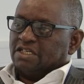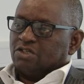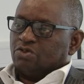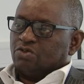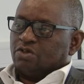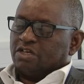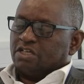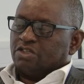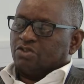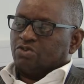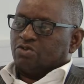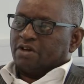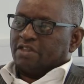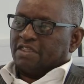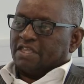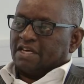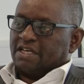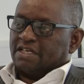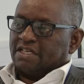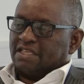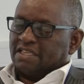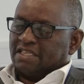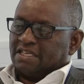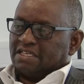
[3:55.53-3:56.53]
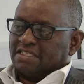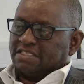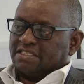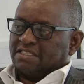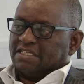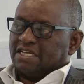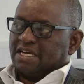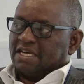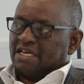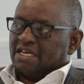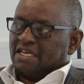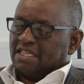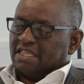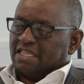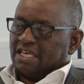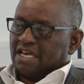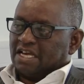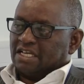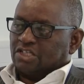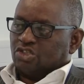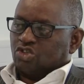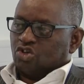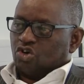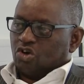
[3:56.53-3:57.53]
to ensure that they stay in
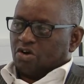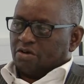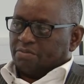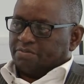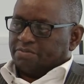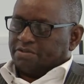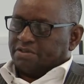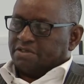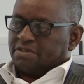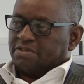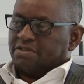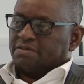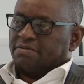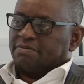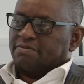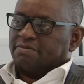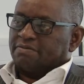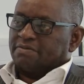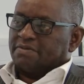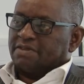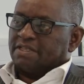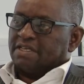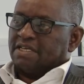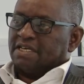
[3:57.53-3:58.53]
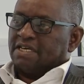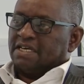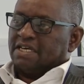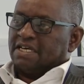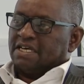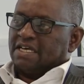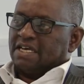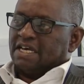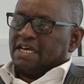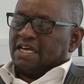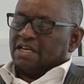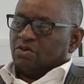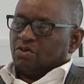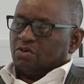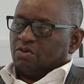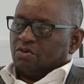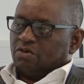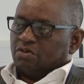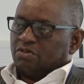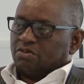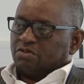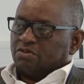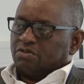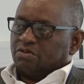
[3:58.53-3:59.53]
their jobs. And
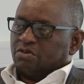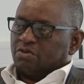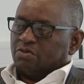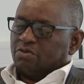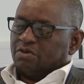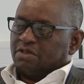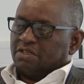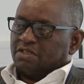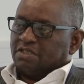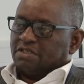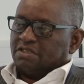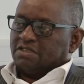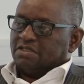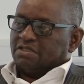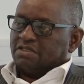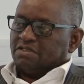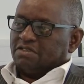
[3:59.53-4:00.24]
also we